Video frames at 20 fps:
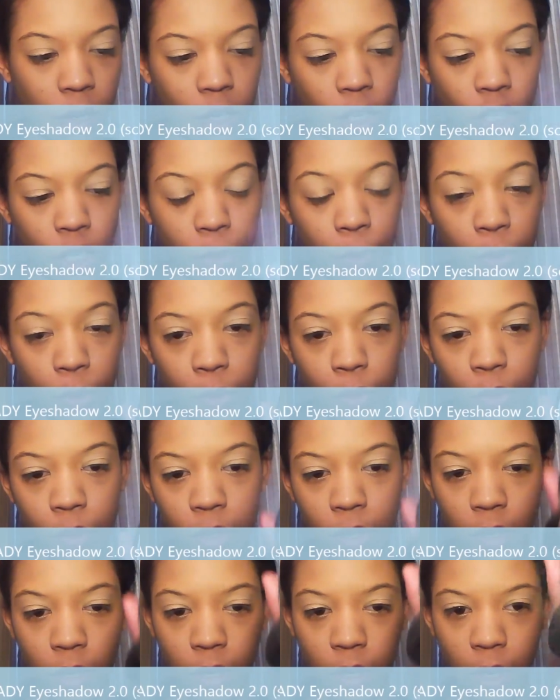
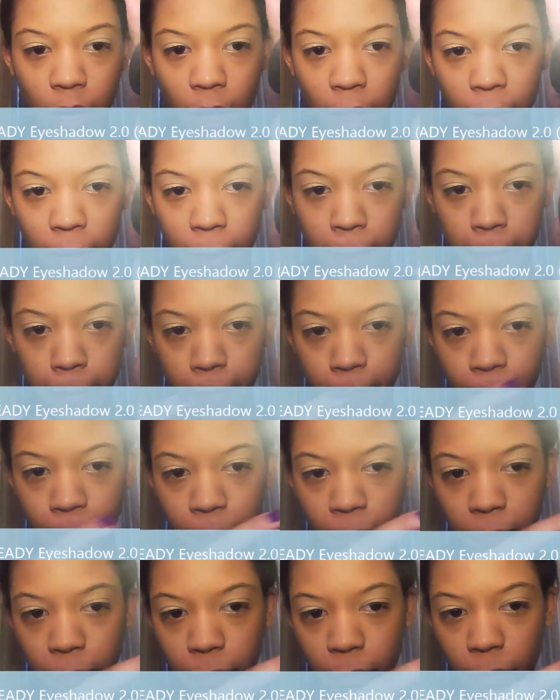Schmooze color
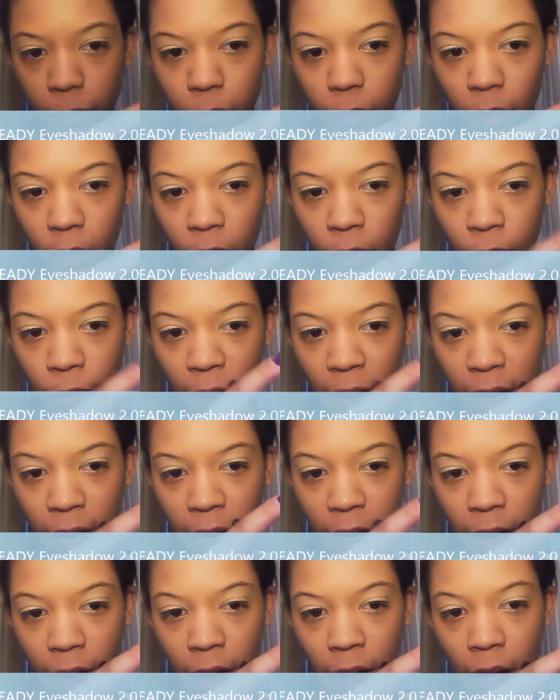right
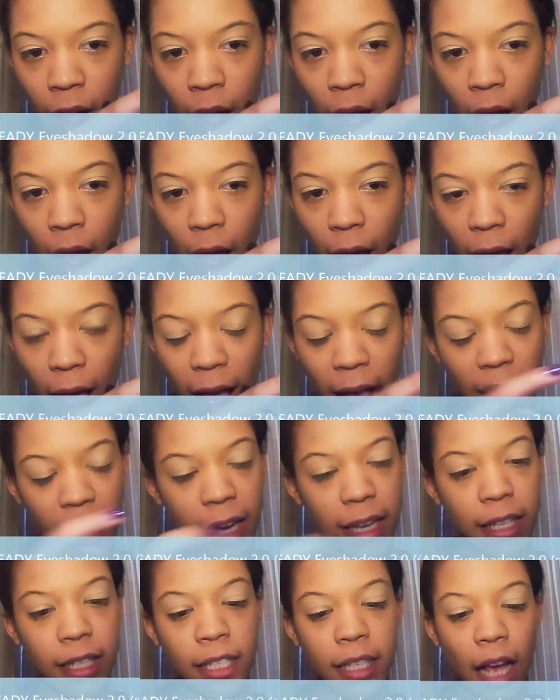here,
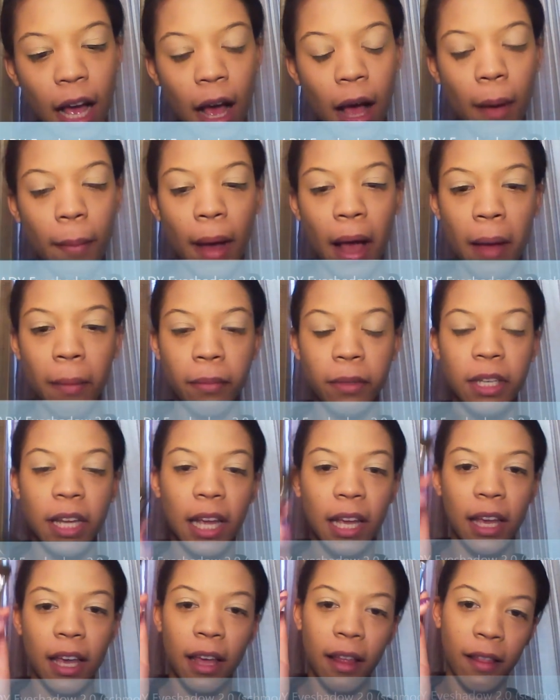and I'm
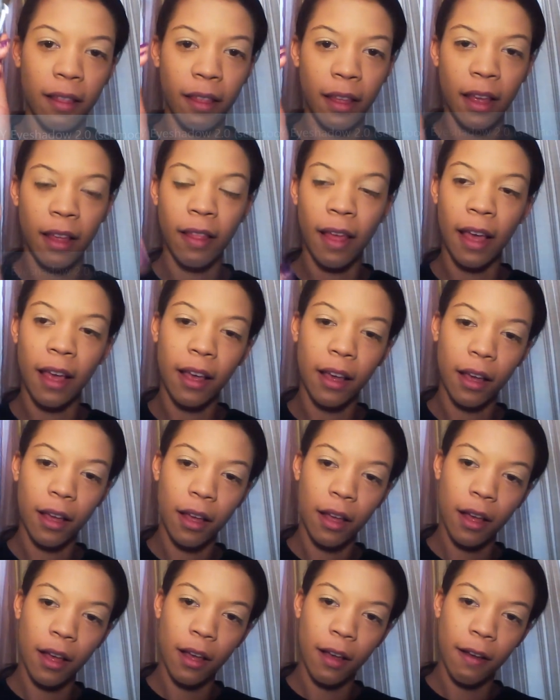taking the like
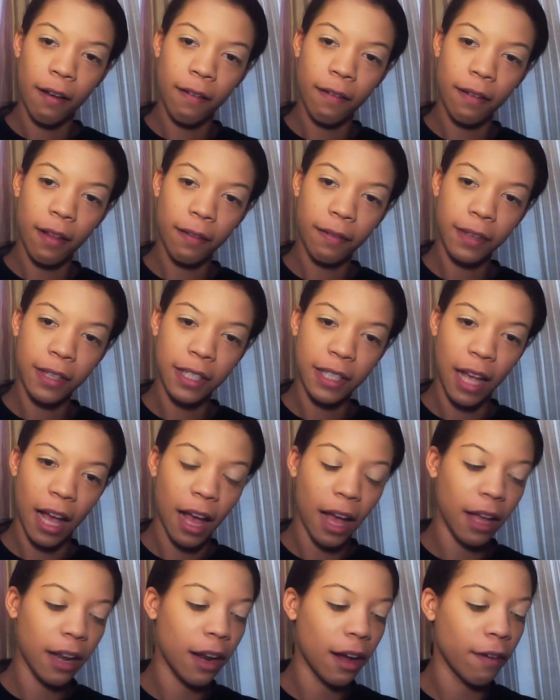fluffy
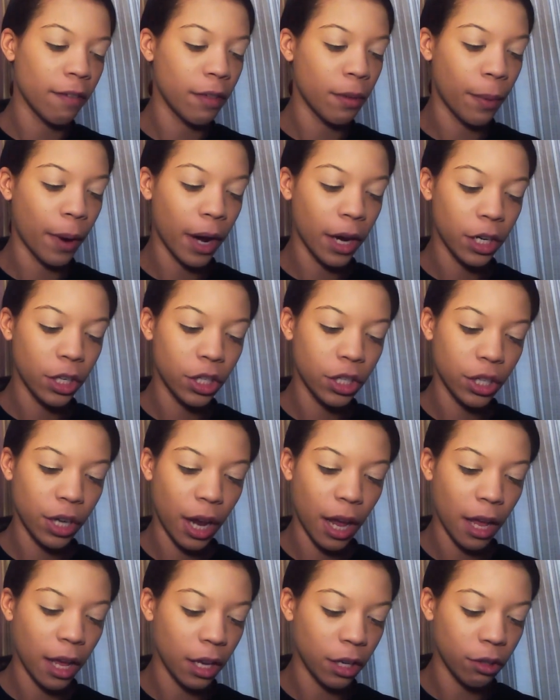side of the
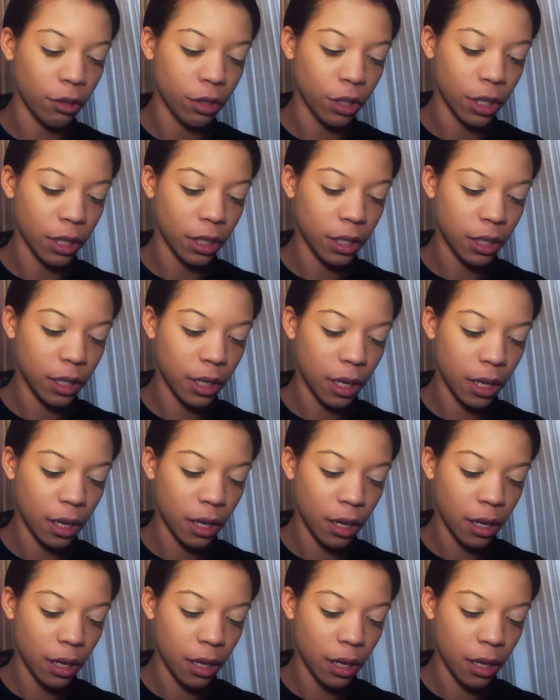brush and just